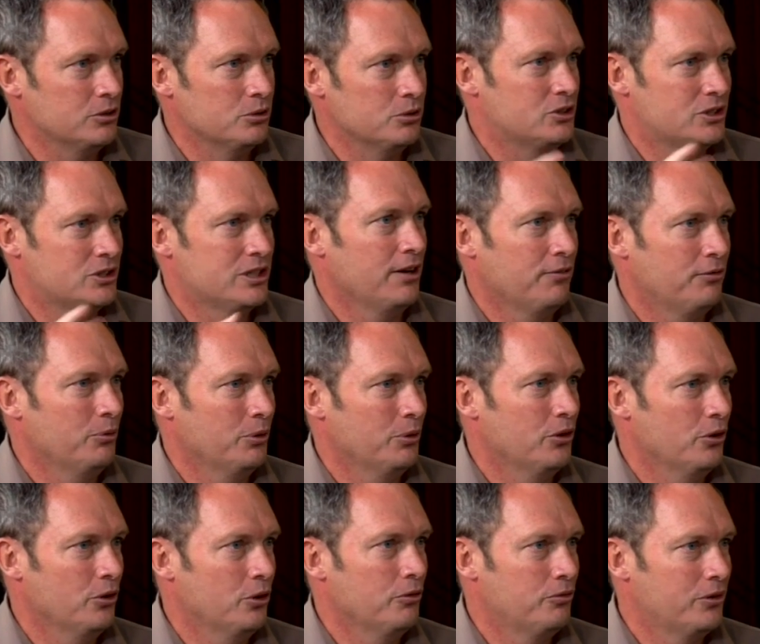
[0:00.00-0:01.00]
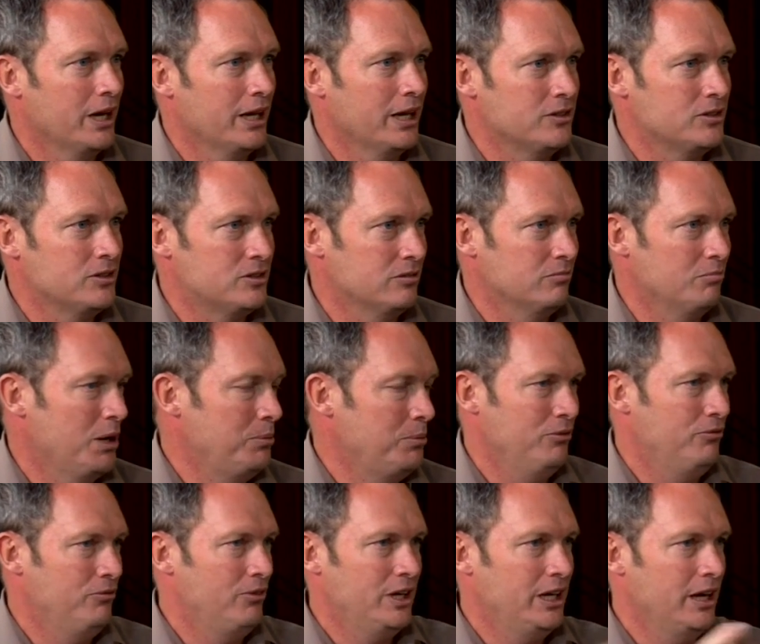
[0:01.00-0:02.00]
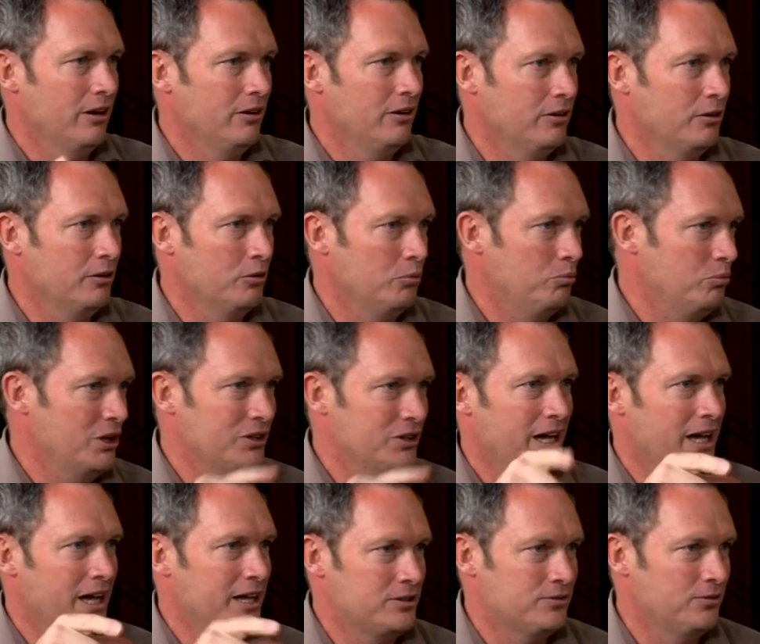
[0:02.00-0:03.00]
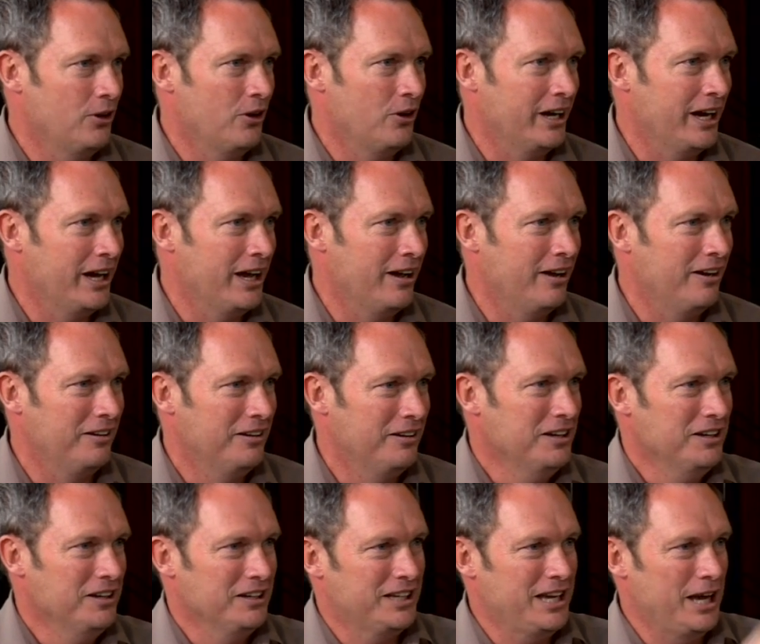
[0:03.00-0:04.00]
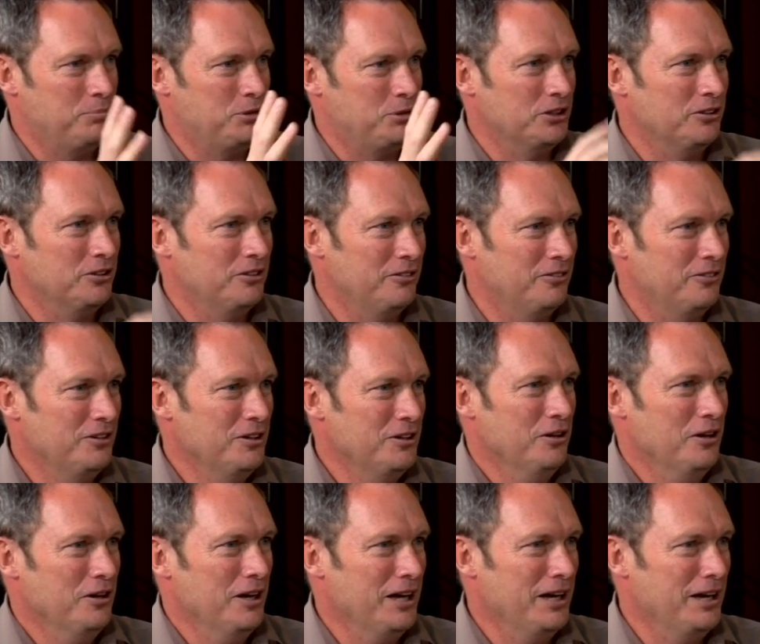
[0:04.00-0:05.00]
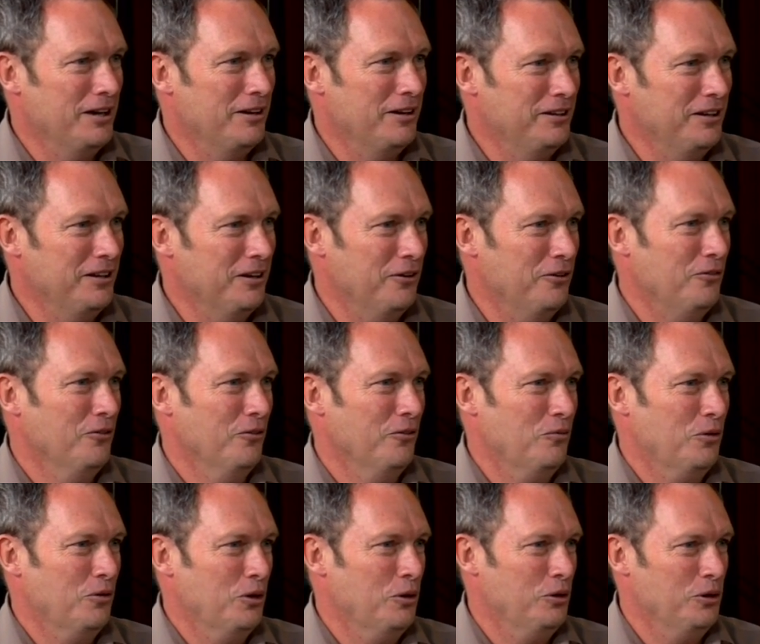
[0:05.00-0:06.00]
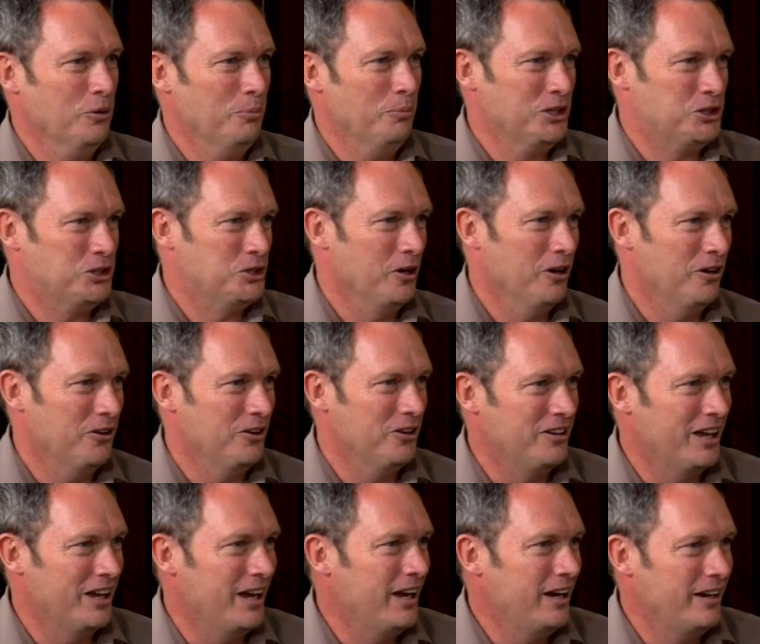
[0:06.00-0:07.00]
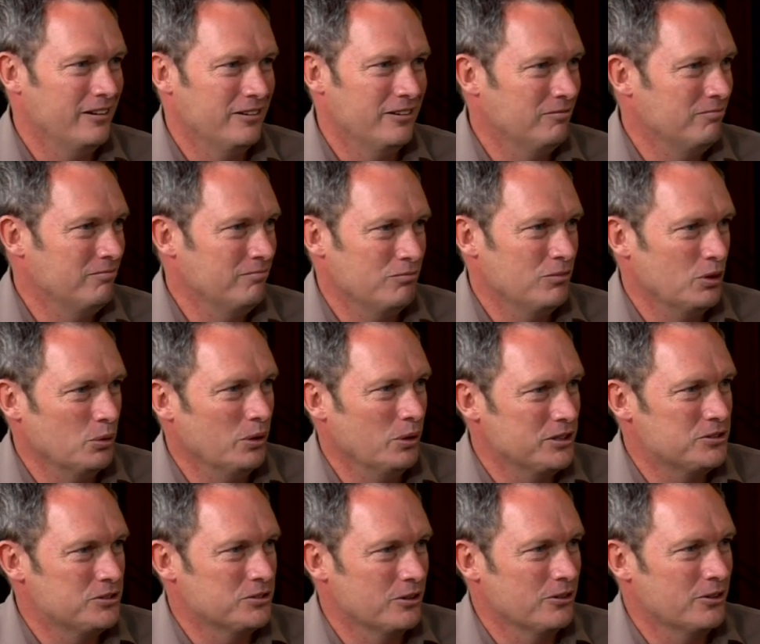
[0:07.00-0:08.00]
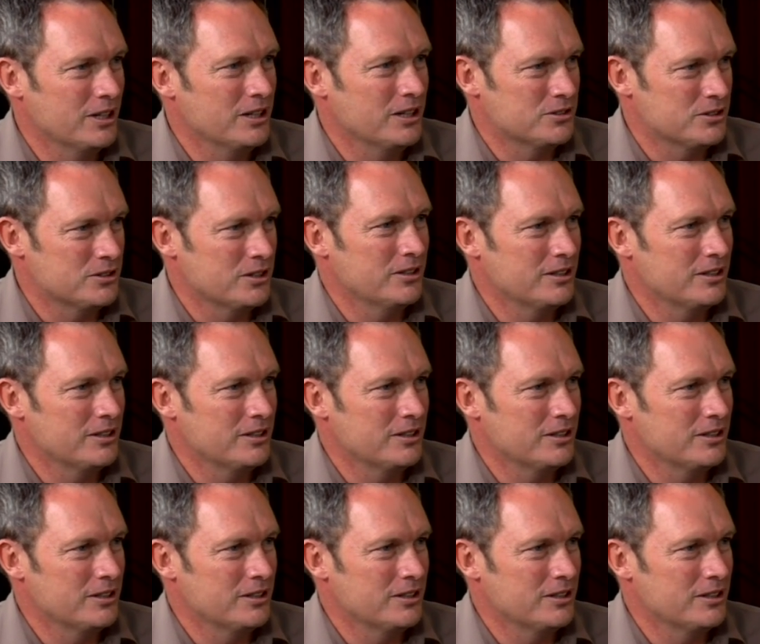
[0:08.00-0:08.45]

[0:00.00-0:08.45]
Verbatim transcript: do stuff with Nerf guns and maybe video the, the darts flying out, capture, uh, you know, the best shot of the day and all that sort of thing. So